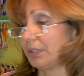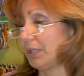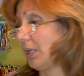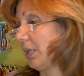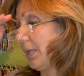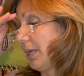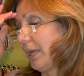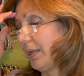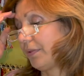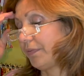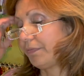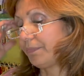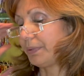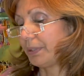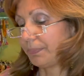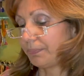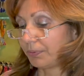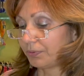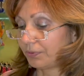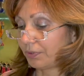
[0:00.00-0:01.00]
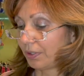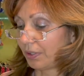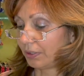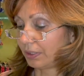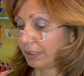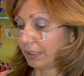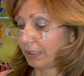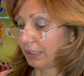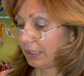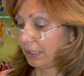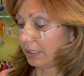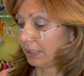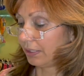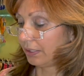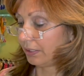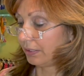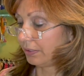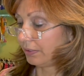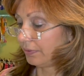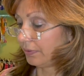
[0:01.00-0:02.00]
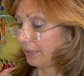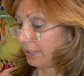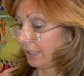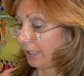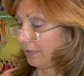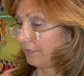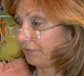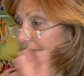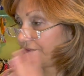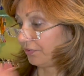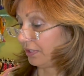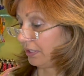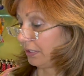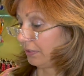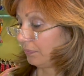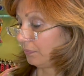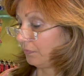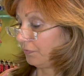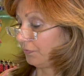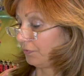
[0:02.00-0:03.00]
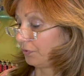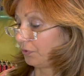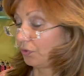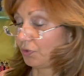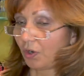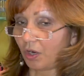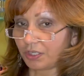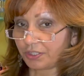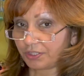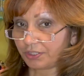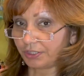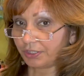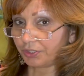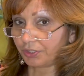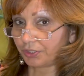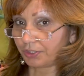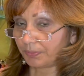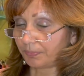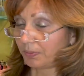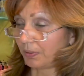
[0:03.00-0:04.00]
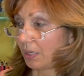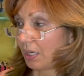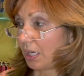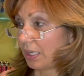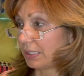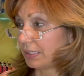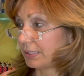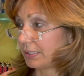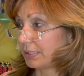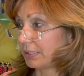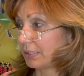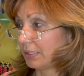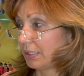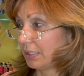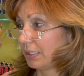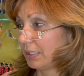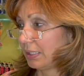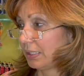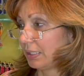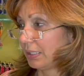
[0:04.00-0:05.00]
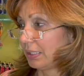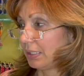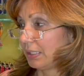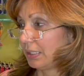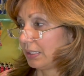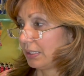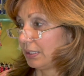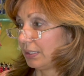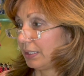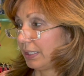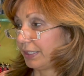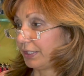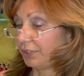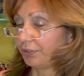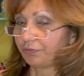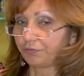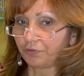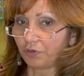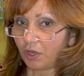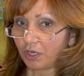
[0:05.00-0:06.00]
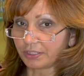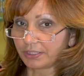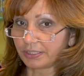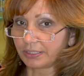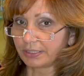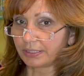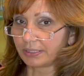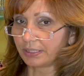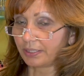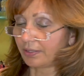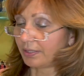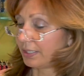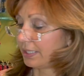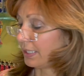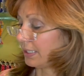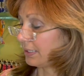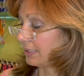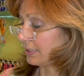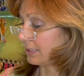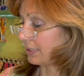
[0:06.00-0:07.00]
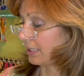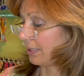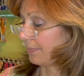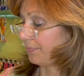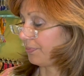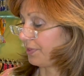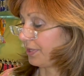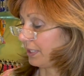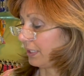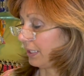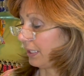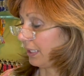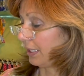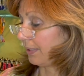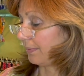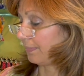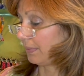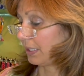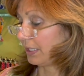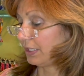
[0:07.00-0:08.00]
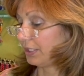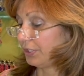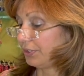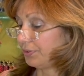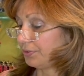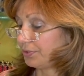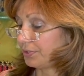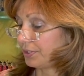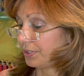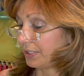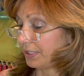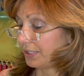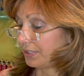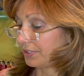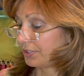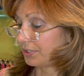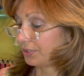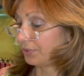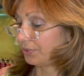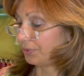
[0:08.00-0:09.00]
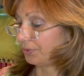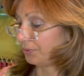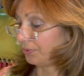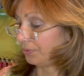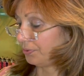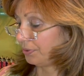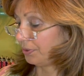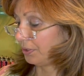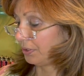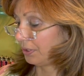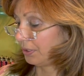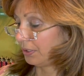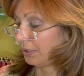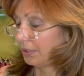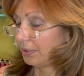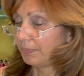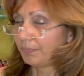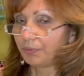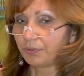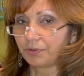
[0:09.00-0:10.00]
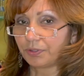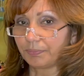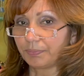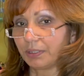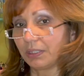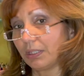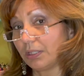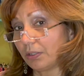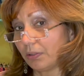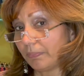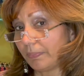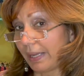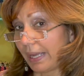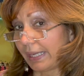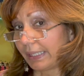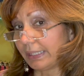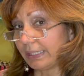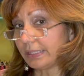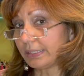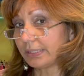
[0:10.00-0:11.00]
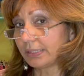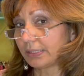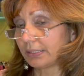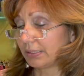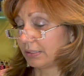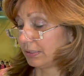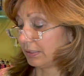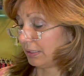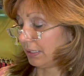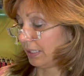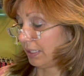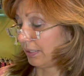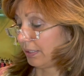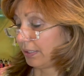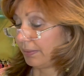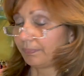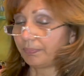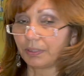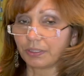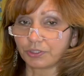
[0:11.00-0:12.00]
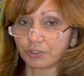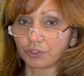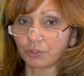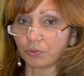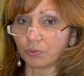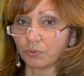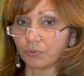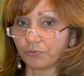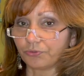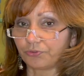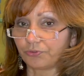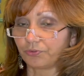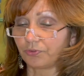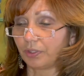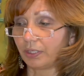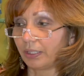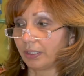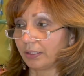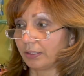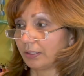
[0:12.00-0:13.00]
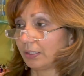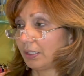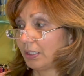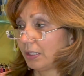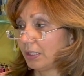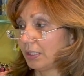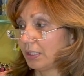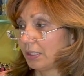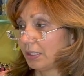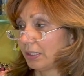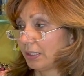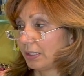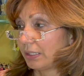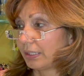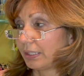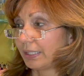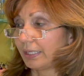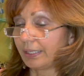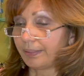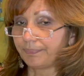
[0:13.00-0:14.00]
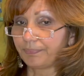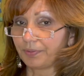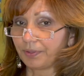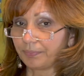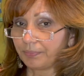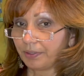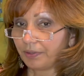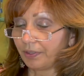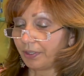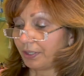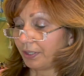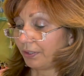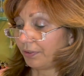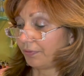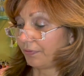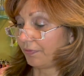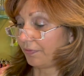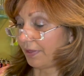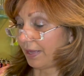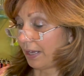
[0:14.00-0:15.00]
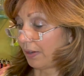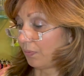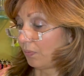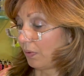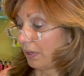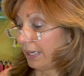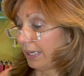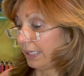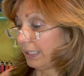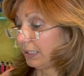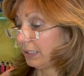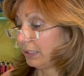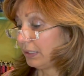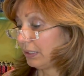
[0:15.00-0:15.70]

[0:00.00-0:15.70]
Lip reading: a lot of people talking that I've seen for cross-stitch supplies, like your flosses and things, I'm thinking I might use these to put them in little baggies and then punch holes and keep them in there that way.